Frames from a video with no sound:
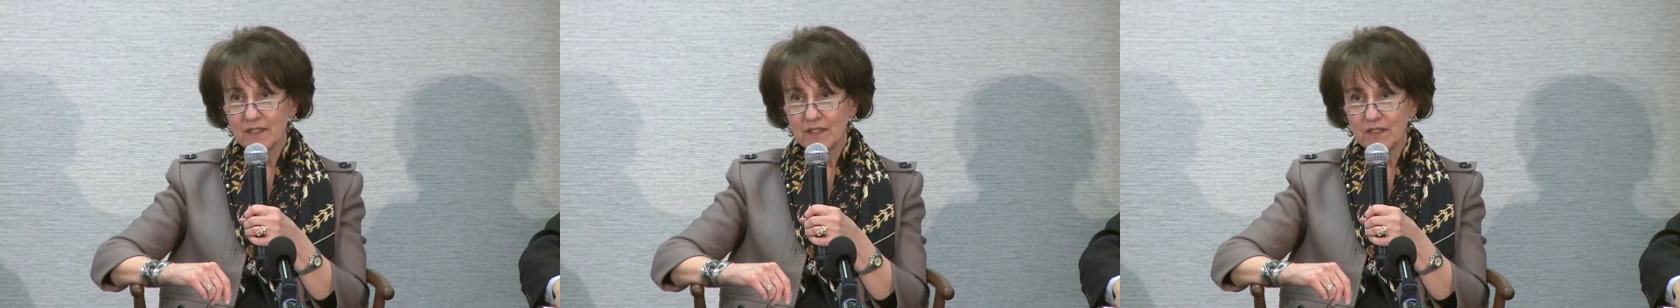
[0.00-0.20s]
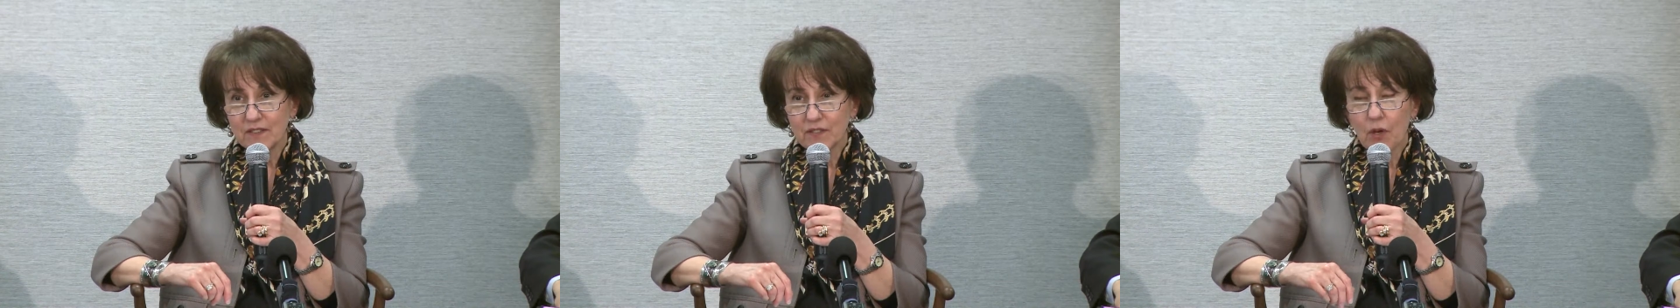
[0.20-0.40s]

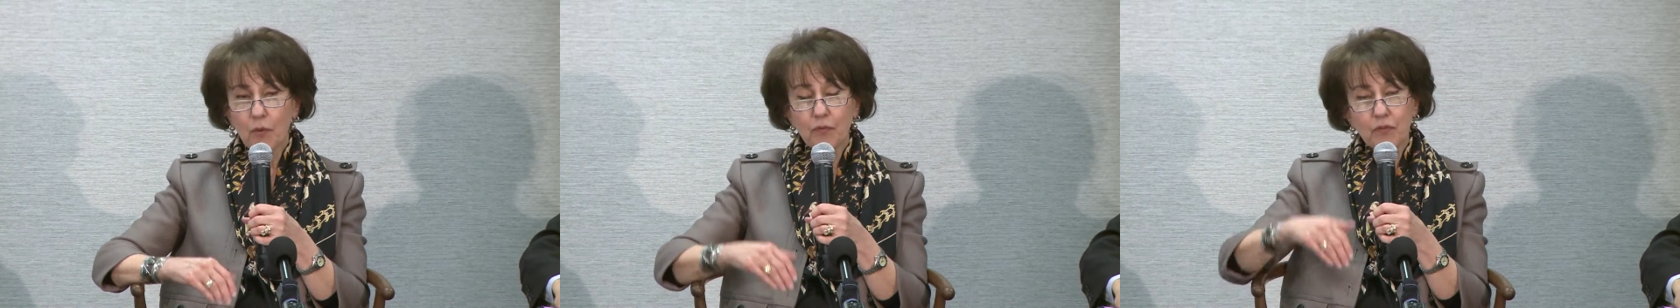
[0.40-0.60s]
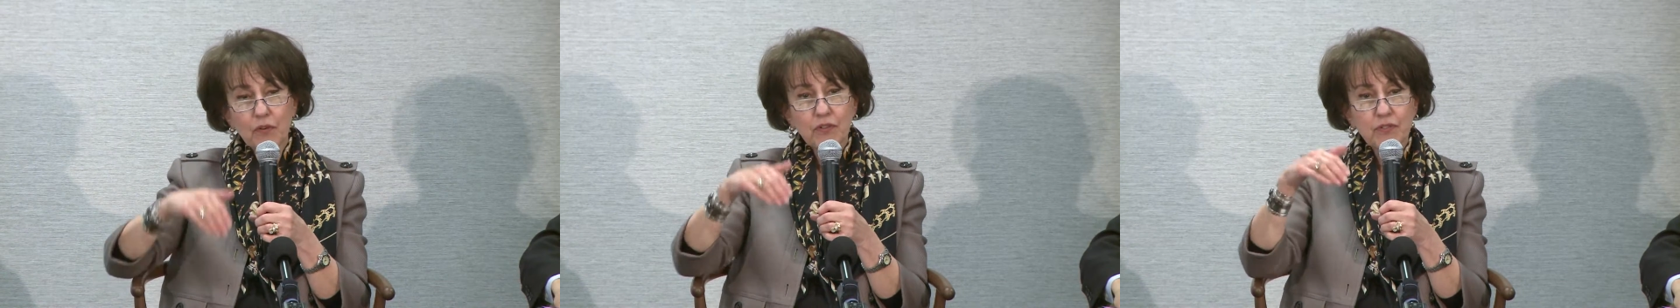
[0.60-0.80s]
So
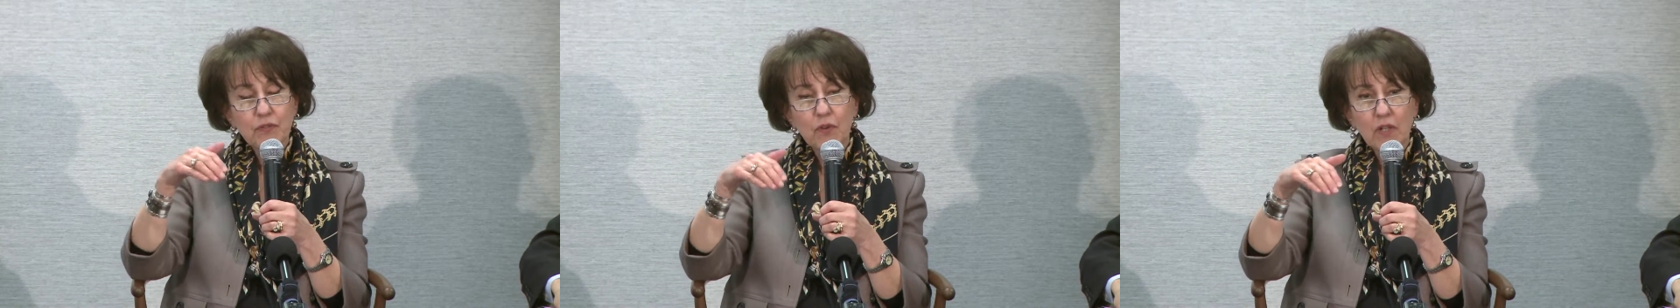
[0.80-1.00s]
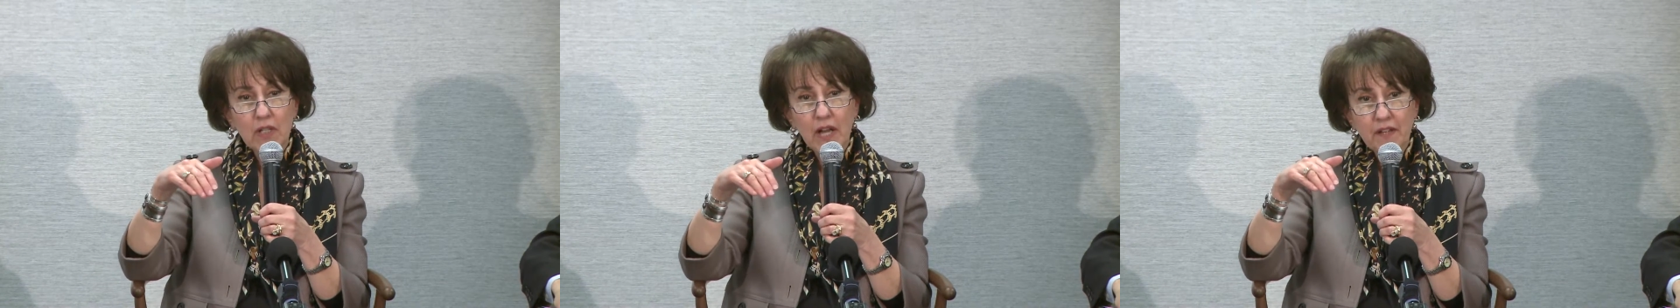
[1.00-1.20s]
first of
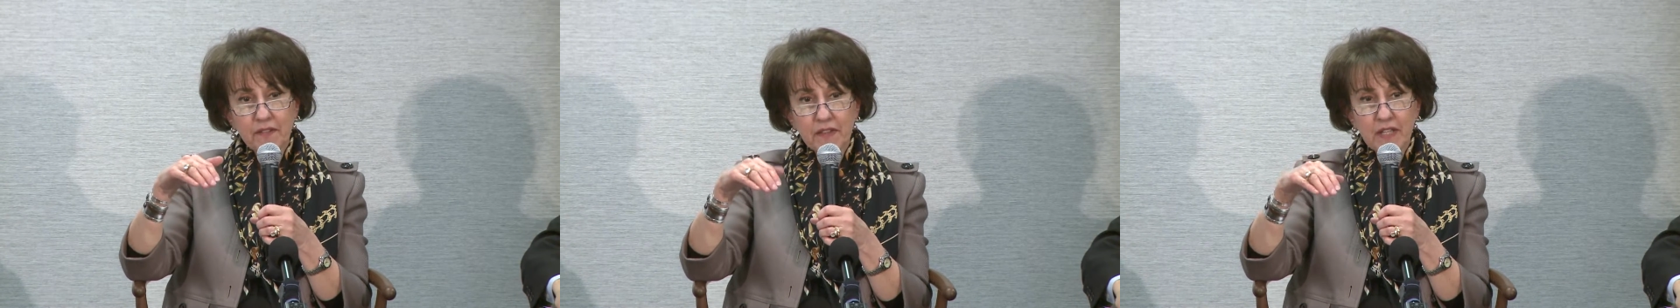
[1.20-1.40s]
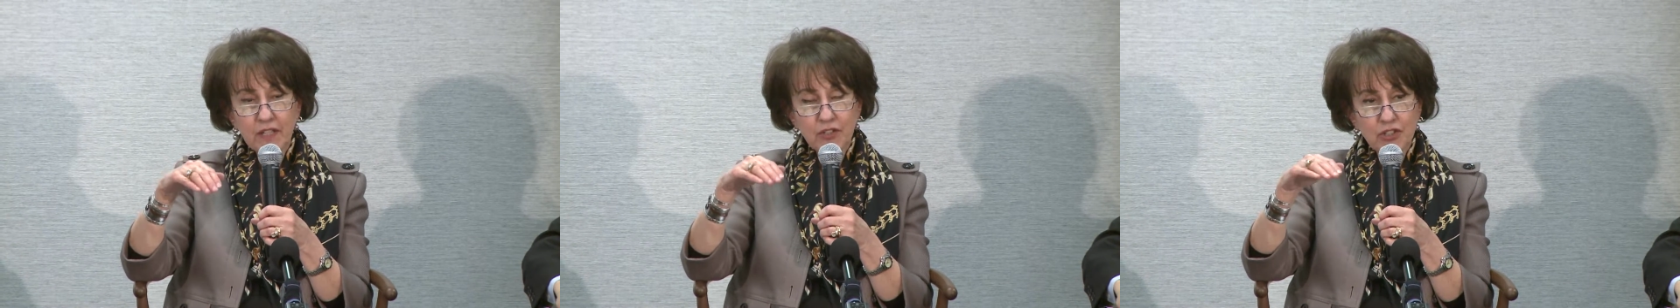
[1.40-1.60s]
all, I
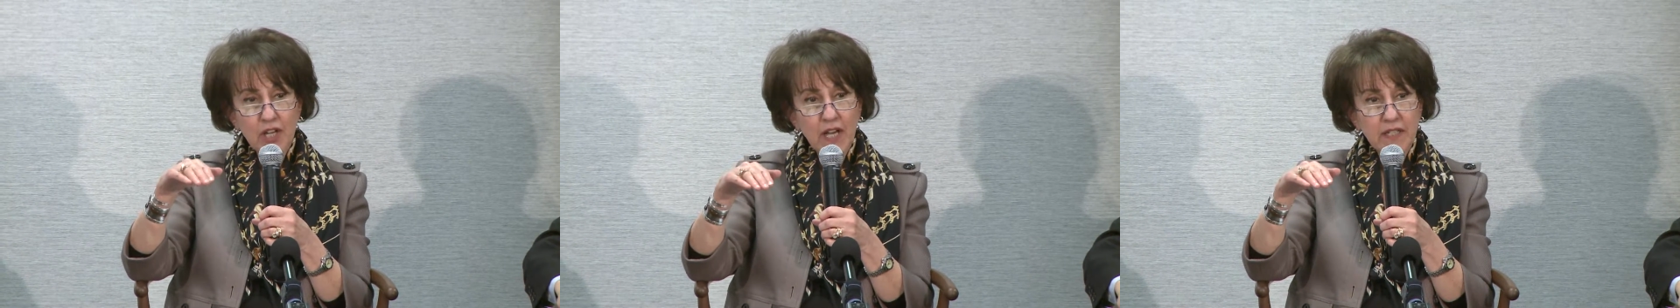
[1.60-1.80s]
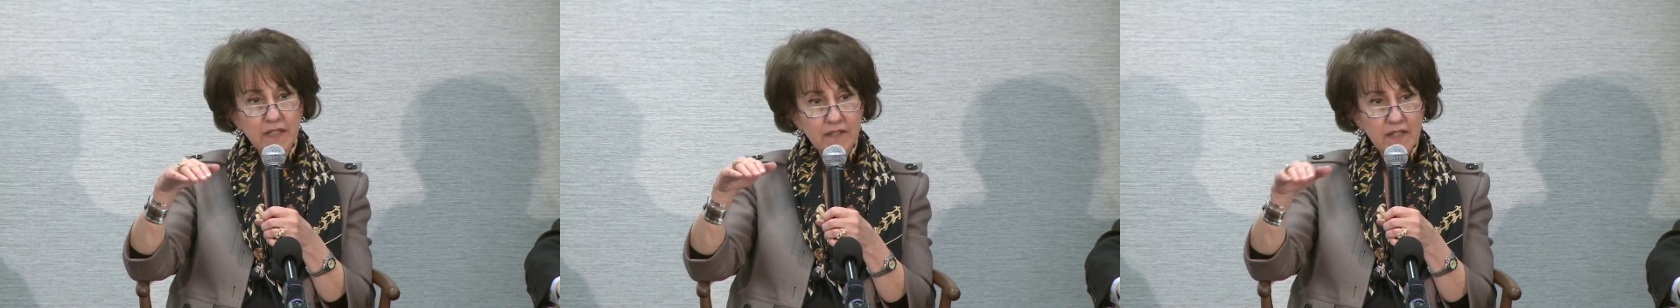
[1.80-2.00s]
think
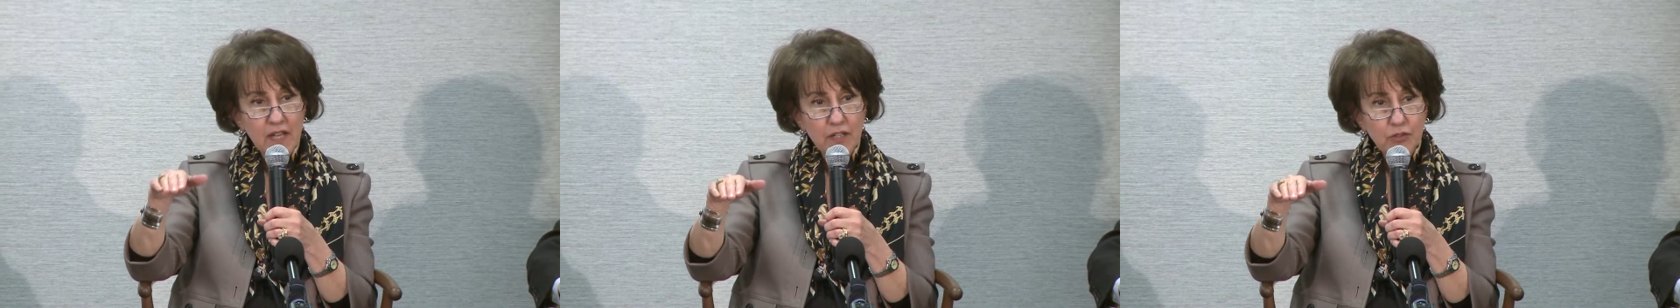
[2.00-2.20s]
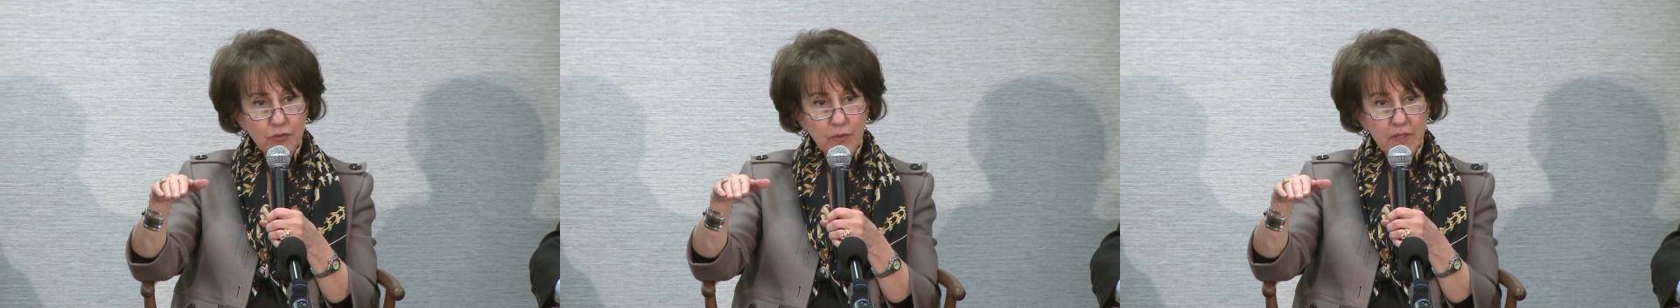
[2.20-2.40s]
China's
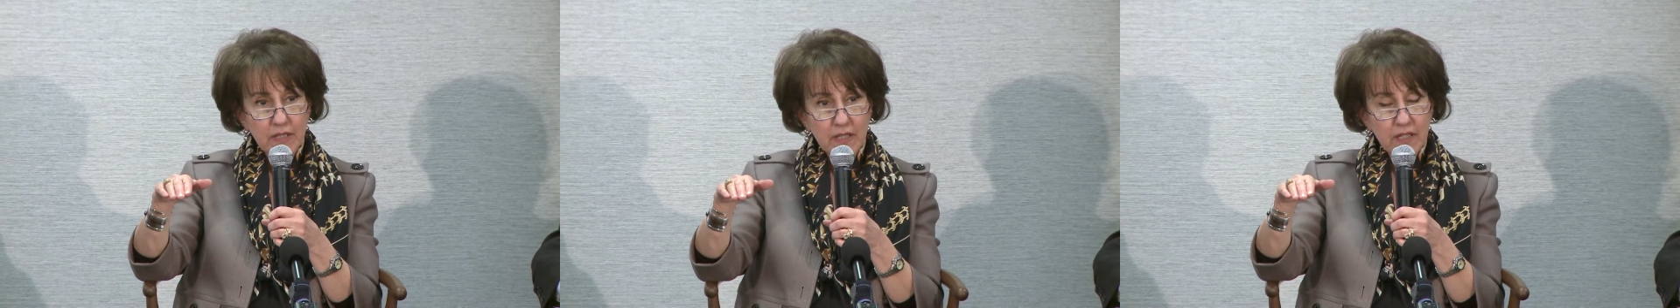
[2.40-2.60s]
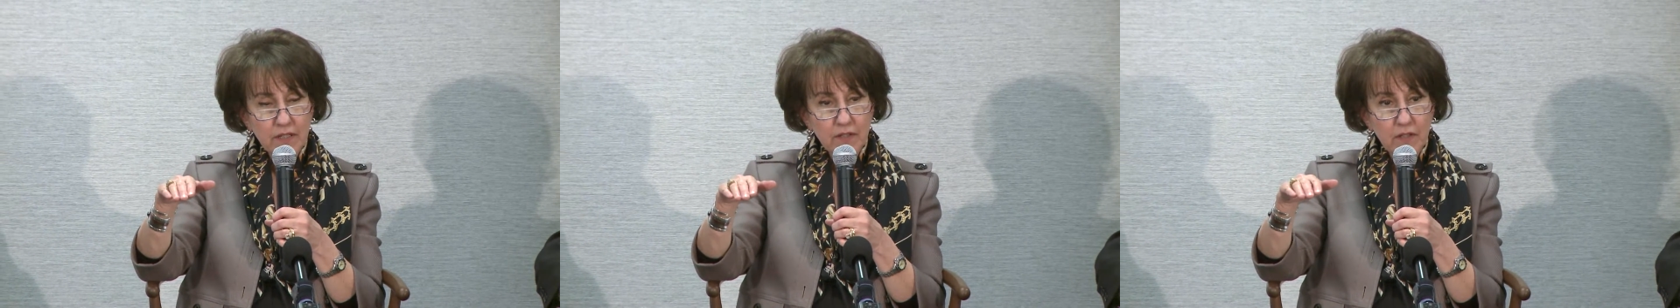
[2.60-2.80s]

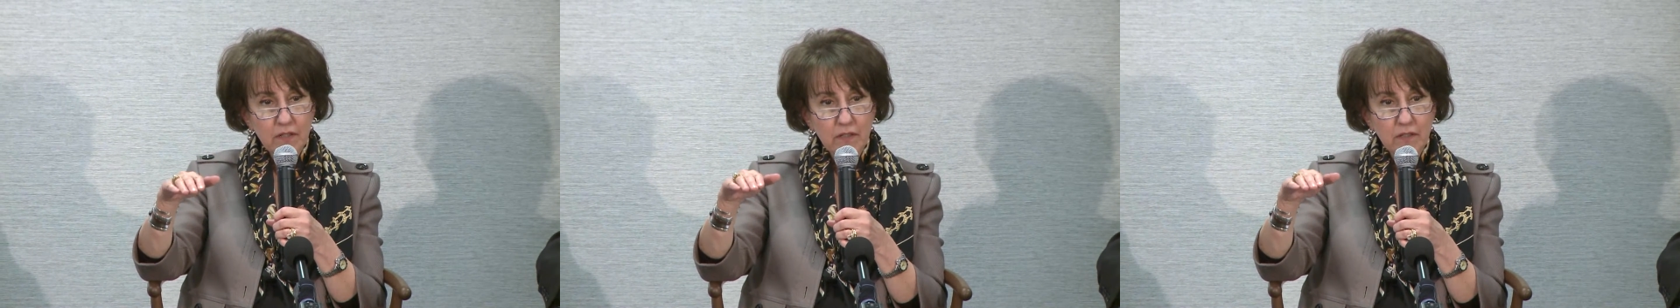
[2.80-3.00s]
entry into the